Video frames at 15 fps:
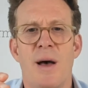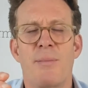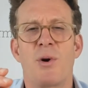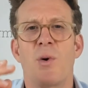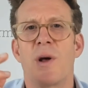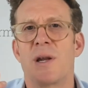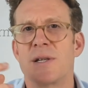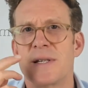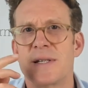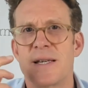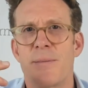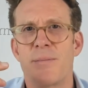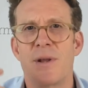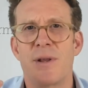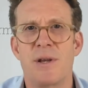Apoquel is a
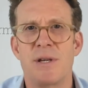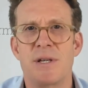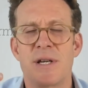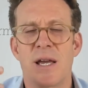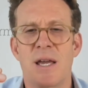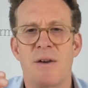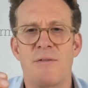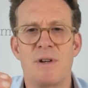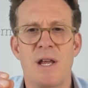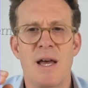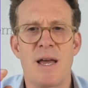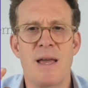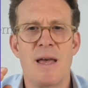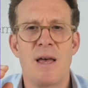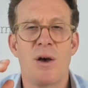tablet that you take every
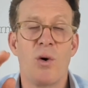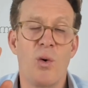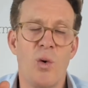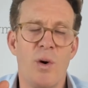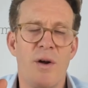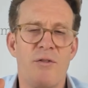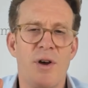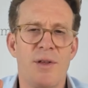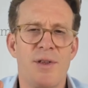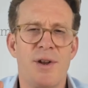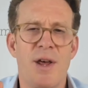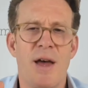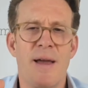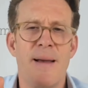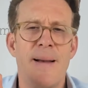day or every other
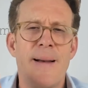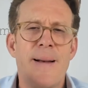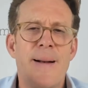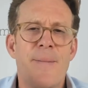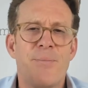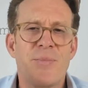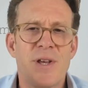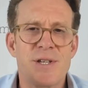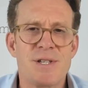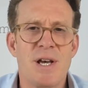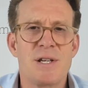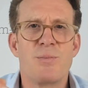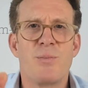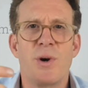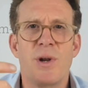day, and
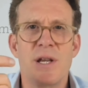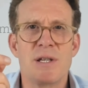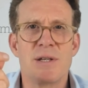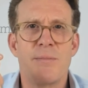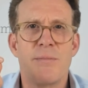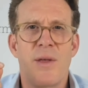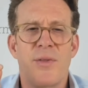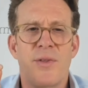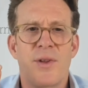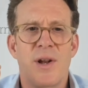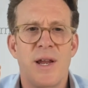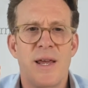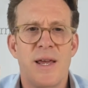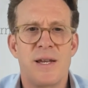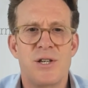Cytopoint is a
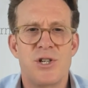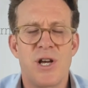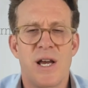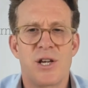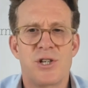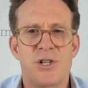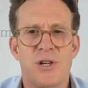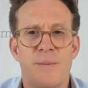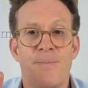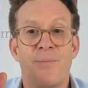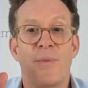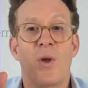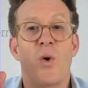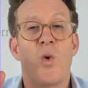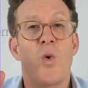monthly injection,
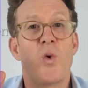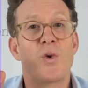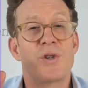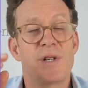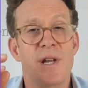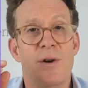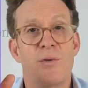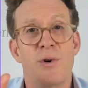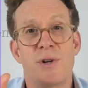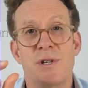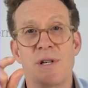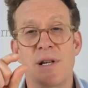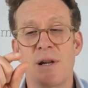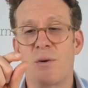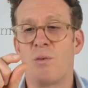or
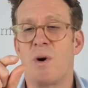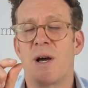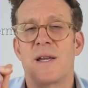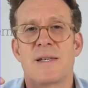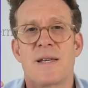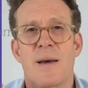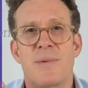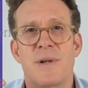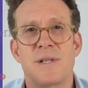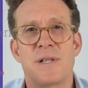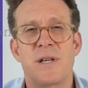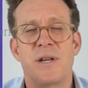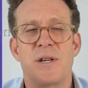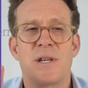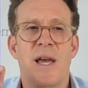steroids, little white
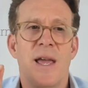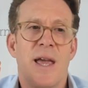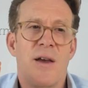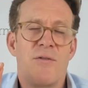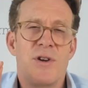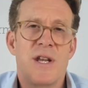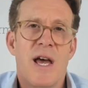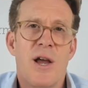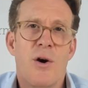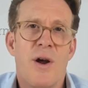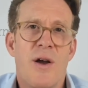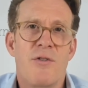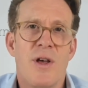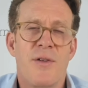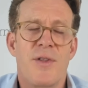tablets that you take every day or
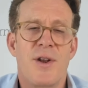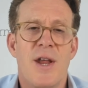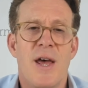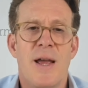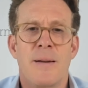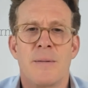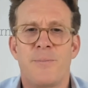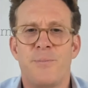every other day.